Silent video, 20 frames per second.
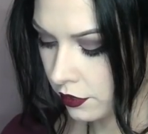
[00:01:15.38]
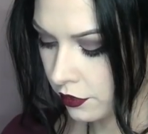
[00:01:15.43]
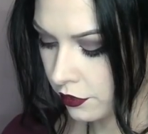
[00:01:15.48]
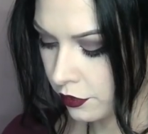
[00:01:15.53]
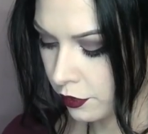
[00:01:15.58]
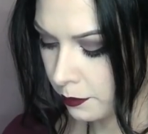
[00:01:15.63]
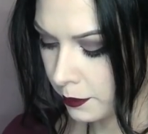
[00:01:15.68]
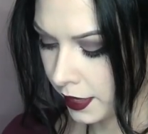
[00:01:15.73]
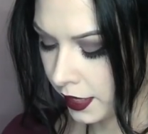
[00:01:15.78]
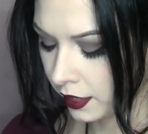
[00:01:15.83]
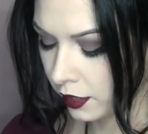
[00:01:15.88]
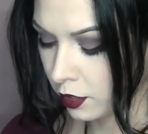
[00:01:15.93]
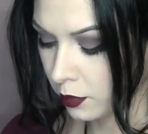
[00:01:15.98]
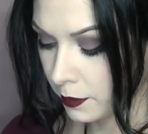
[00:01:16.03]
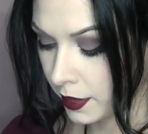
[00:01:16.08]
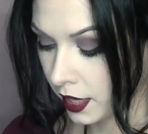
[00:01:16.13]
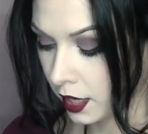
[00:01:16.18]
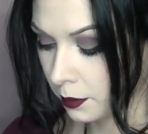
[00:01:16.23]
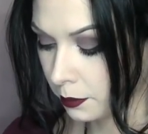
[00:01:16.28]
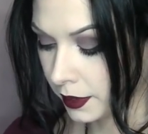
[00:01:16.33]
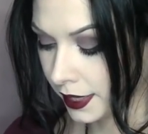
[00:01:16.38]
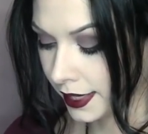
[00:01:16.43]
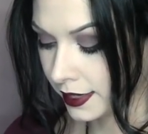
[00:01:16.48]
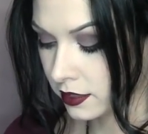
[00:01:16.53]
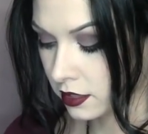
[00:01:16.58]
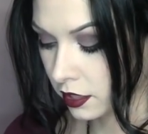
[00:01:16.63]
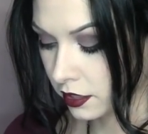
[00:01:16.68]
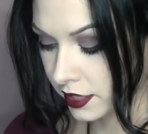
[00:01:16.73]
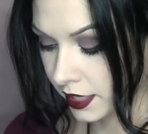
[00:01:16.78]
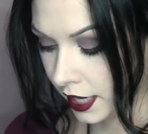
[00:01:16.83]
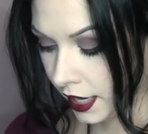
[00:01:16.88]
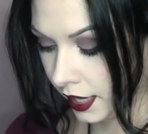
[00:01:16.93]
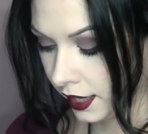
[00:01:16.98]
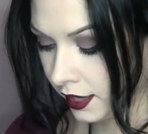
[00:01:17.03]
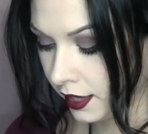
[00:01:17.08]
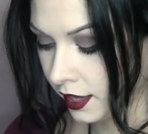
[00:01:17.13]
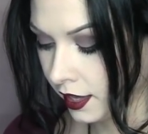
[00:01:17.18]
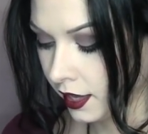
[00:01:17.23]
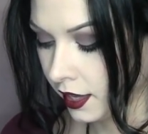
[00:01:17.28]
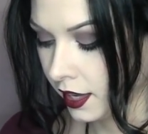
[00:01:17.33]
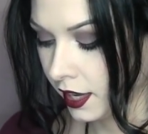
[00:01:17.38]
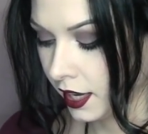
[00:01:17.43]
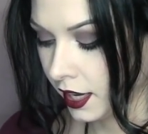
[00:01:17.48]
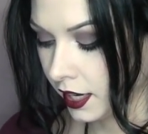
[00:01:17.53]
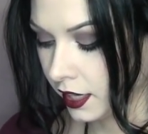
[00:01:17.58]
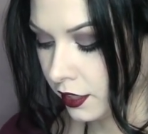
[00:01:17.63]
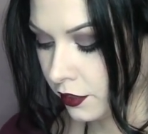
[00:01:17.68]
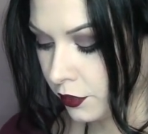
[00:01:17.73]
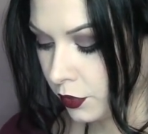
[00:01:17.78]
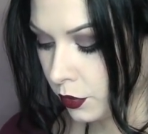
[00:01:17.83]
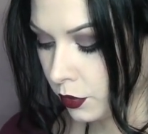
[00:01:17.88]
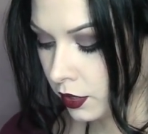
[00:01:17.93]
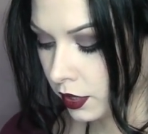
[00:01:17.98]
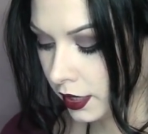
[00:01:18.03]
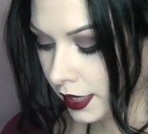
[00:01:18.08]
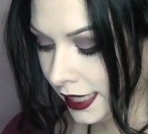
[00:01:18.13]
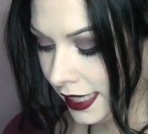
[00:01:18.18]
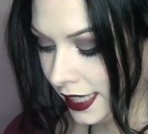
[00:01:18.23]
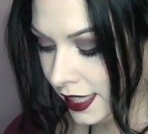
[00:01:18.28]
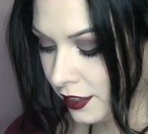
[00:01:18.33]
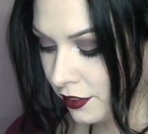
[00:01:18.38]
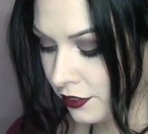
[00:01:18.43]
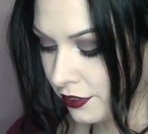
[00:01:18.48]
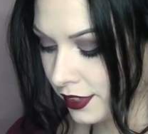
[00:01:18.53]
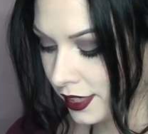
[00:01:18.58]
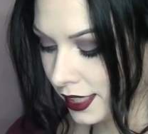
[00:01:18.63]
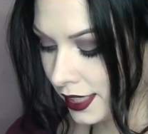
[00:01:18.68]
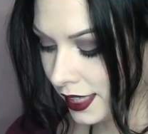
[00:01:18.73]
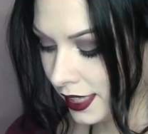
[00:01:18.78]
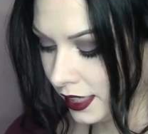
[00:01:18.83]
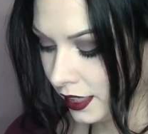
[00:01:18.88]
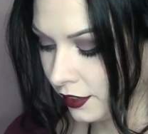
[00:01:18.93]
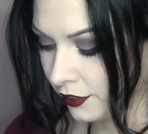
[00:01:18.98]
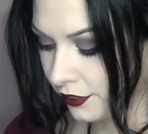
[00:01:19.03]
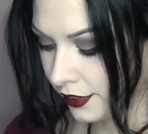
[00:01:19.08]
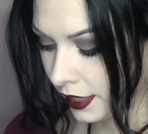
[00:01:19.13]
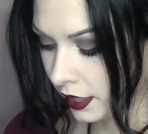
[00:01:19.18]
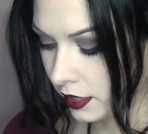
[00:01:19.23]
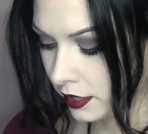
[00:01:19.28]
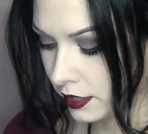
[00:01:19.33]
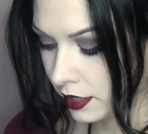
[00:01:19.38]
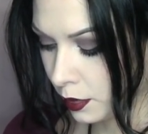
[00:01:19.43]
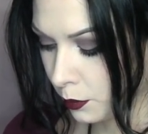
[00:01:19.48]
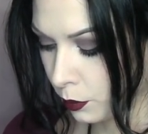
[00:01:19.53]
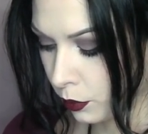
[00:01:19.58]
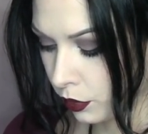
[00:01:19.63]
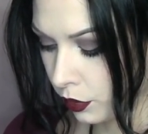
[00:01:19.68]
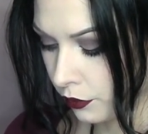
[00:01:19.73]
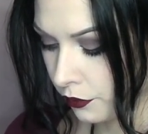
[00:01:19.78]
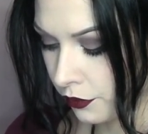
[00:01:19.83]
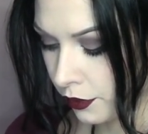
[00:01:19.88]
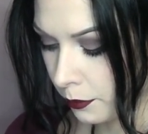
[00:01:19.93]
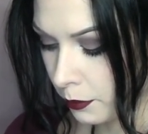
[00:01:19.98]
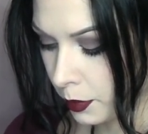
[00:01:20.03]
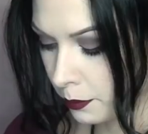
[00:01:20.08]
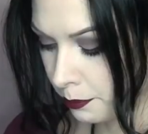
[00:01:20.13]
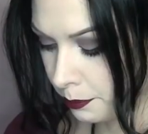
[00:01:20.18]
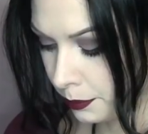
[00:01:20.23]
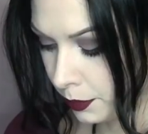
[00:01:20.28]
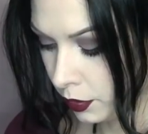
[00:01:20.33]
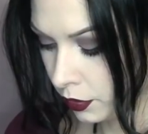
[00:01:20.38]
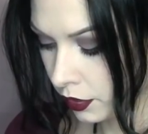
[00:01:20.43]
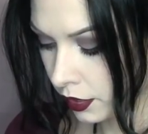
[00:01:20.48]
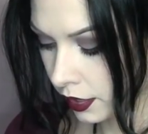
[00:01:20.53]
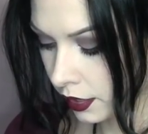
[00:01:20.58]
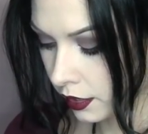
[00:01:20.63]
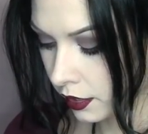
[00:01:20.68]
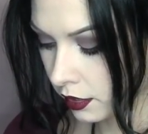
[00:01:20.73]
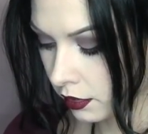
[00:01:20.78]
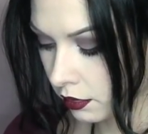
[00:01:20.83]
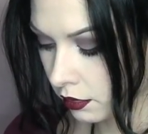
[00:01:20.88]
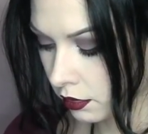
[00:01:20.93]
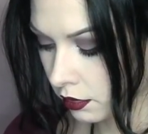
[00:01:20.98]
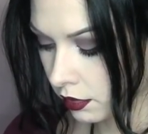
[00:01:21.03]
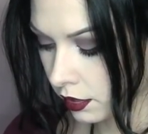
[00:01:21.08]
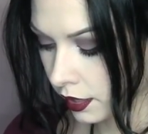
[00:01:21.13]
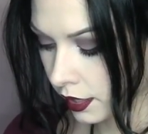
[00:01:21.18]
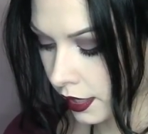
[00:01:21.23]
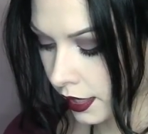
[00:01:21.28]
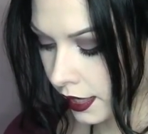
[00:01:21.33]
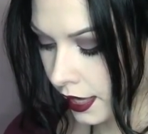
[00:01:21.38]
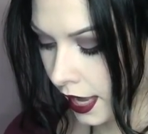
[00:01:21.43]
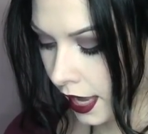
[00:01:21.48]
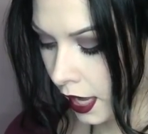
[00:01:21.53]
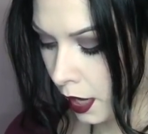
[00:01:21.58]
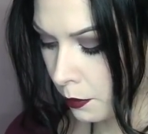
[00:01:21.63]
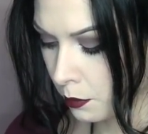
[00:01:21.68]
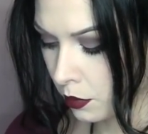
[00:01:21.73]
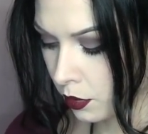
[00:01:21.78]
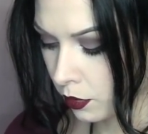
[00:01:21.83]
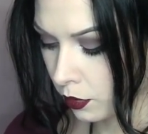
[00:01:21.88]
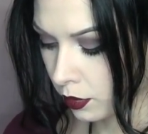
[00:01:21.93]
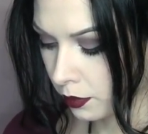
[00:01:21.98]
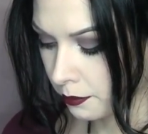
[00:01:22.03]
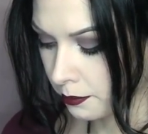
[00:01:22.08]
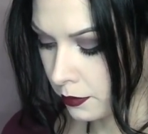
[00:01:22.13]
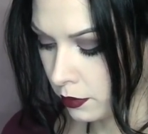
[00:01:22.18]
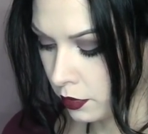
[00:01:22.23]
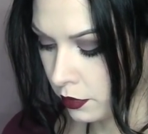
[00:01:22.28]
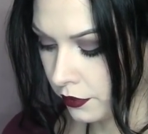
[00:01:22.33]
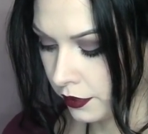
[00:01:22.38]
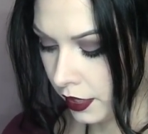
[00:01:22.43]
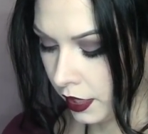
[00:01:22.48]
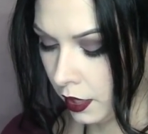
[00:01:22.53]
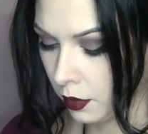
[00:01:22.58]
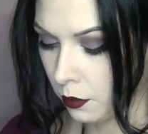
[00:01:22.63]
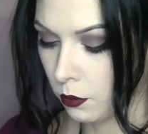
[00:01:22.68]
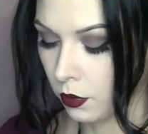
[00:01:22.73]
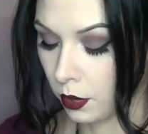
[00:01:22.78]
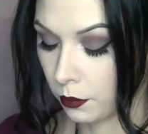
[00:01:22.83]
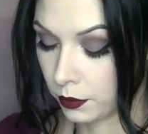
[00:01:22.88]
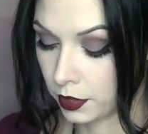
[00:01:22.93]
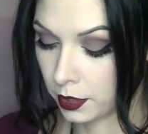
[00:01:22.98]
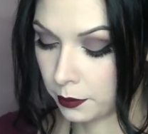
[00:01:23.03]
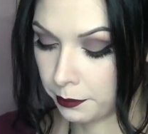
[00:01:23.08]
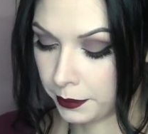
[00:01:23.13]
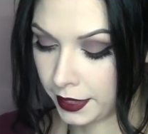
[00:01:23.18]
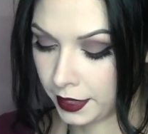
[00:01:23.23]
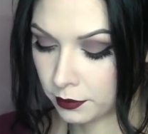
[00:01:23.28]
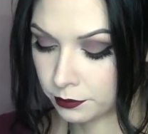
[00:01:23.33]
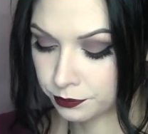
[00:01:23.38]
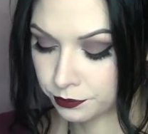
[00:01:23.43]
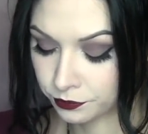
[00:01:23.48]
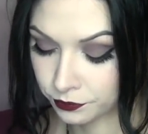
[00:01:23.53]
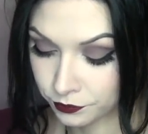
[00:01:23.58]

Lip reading: for making your makeup last all day? And if you could live in any fantasy world from a book, game, or movie, what would it be?